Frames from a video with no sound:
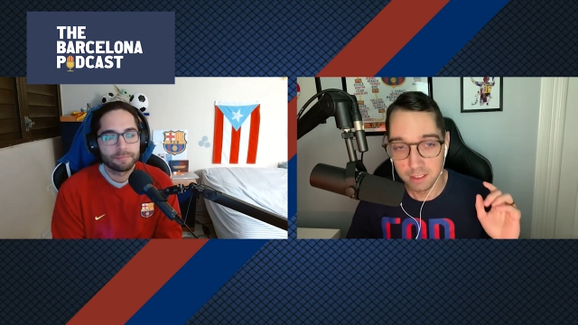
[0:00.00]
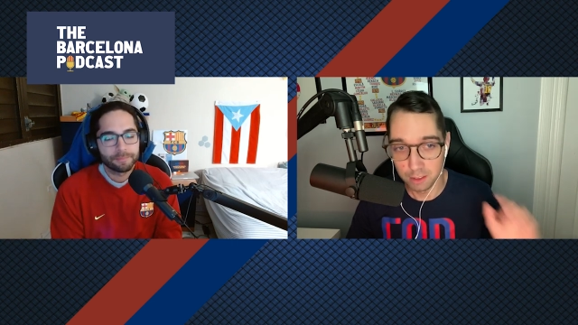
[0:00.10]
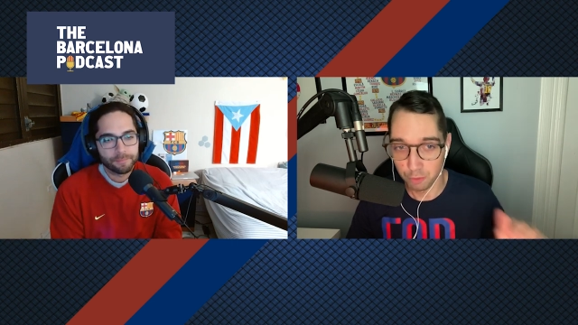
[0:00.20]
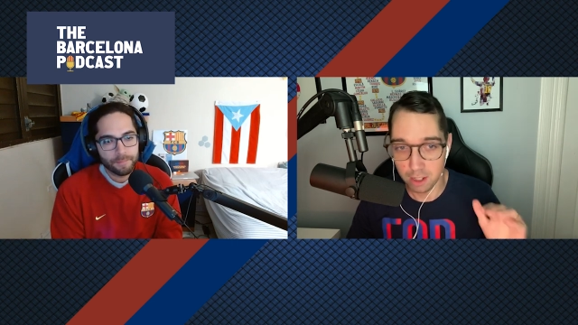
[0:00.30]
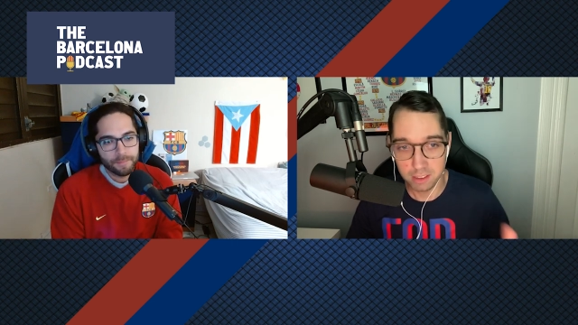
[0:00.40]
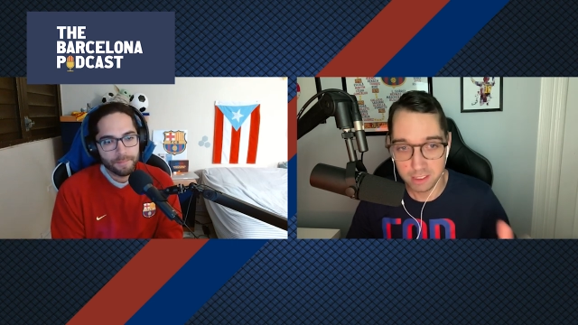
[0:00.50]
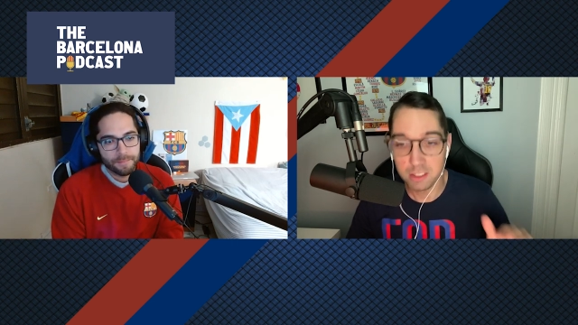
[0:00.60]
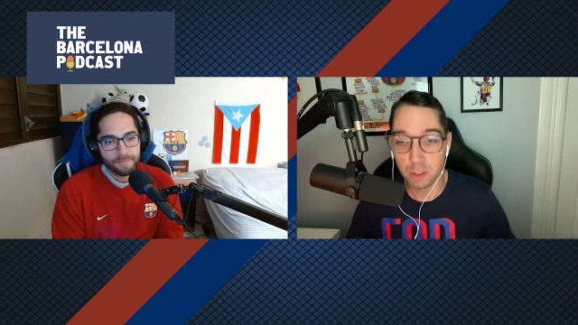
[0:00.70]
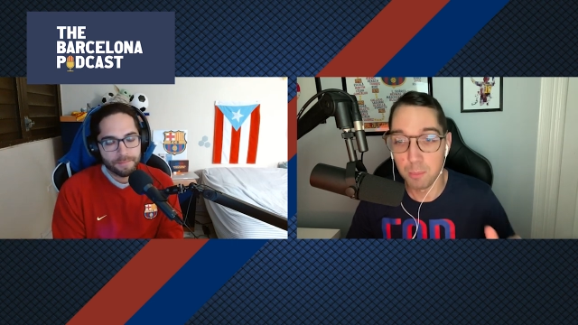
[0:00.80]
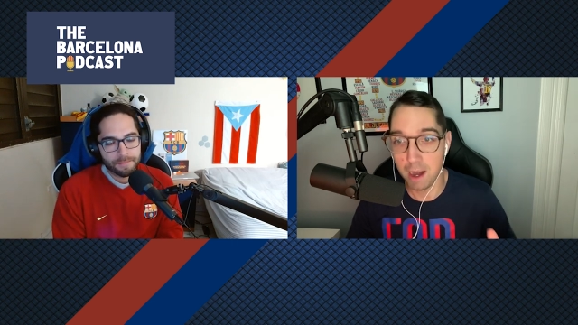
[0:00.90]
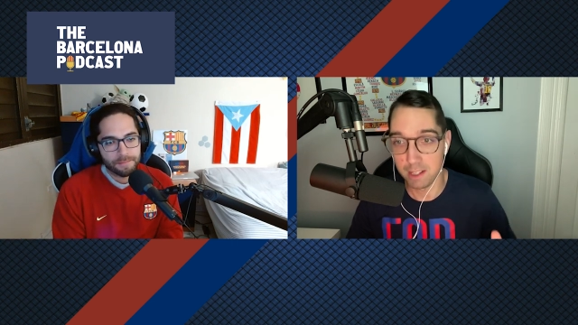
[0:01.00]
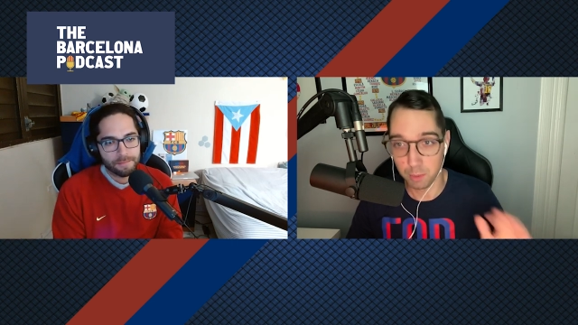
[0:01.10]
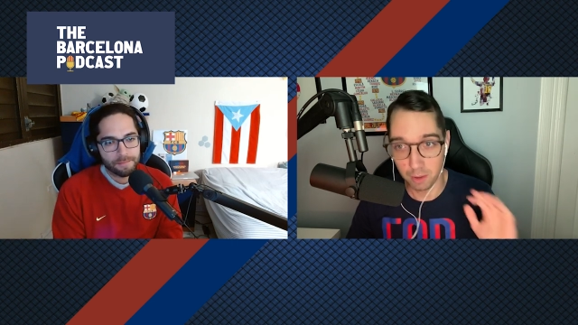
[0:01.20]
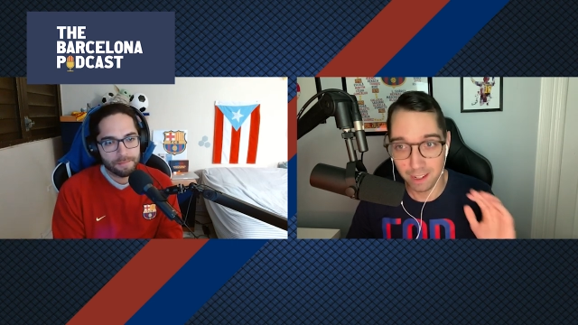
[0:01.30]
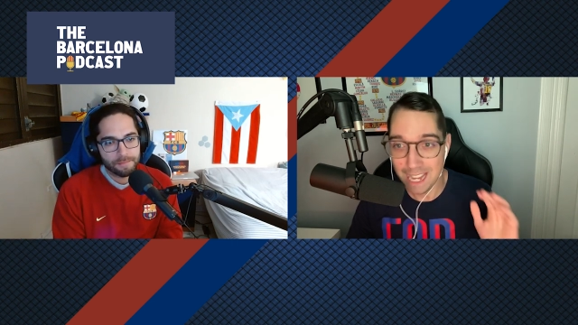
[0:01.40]
Speaker 1: since Francesc Tomàs
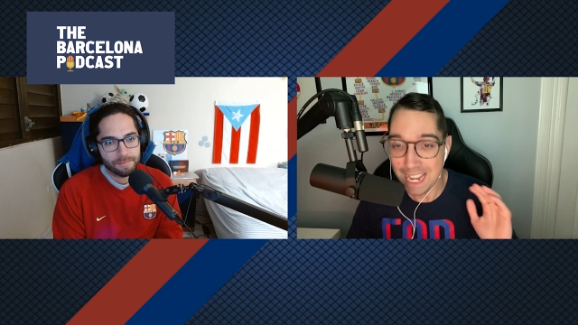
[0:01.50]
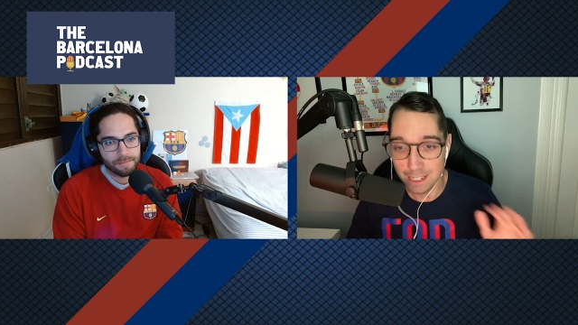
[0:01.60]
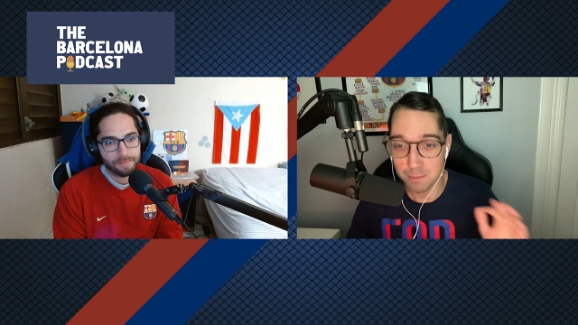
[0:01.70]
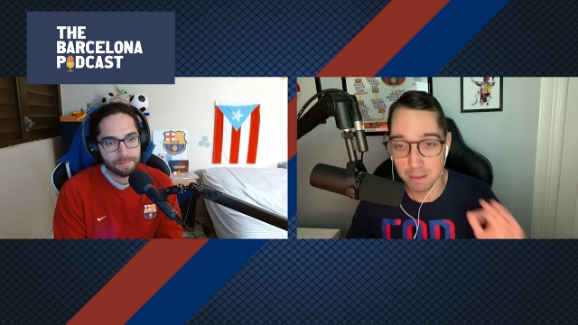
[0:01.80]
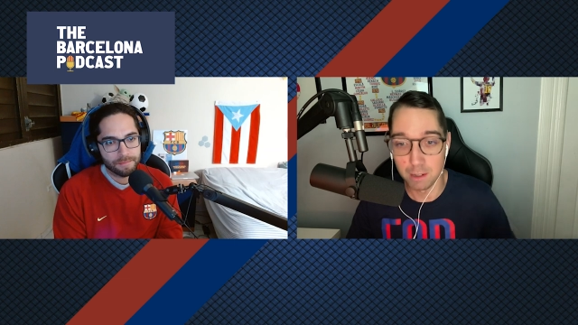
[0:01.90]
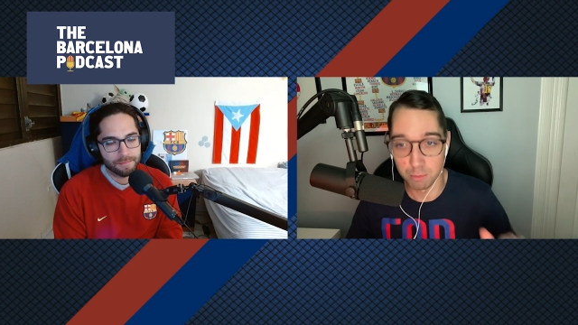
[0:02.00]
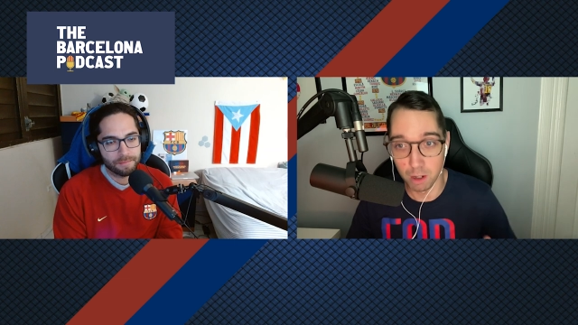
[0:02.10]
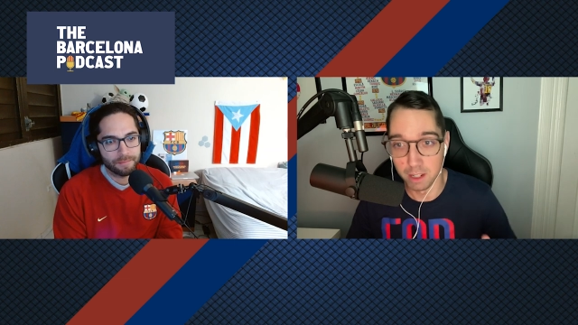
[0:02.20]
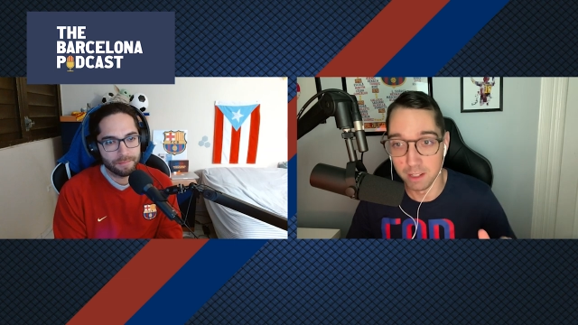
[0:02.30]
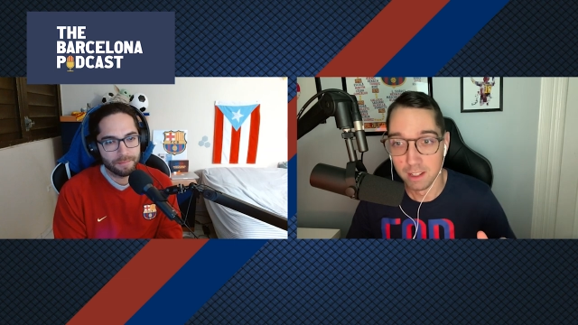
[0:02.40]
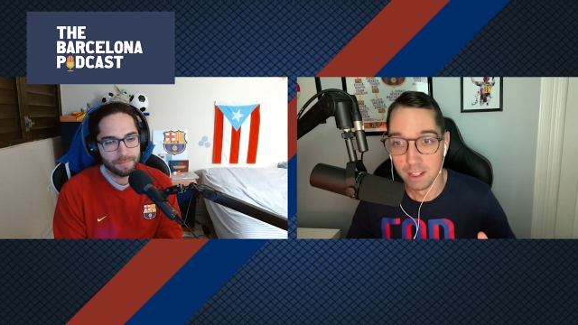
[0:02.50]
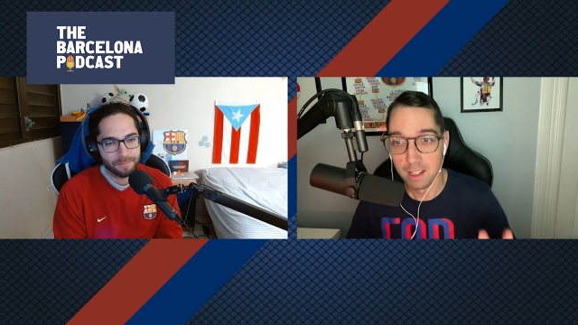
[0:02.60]
went on an eight-minute run,